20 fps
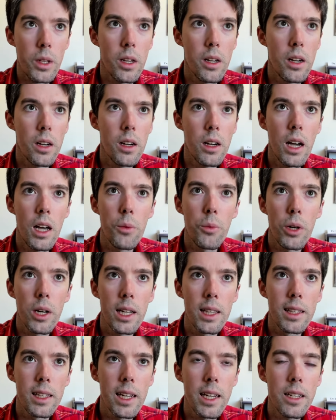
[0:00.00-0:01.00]
Uh, and what
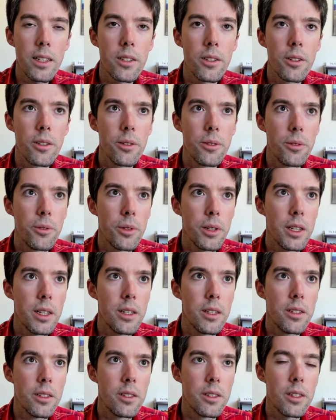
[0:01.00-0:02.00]
I'd like to do
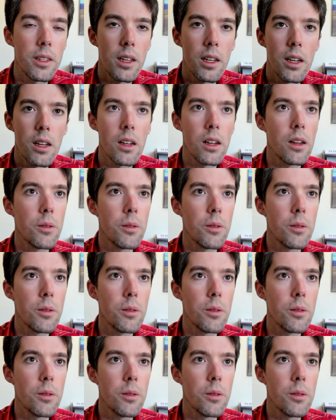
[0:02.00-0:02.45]
is I,